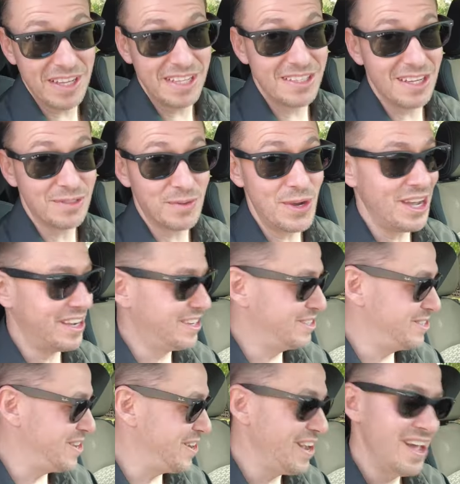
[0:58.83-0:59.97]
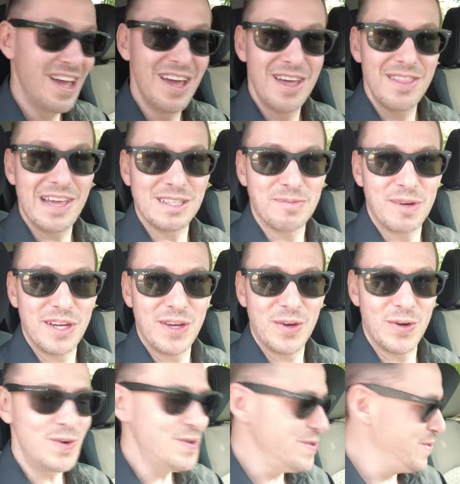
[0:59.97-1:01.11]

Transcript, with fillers: it does work. So that's pretty cool.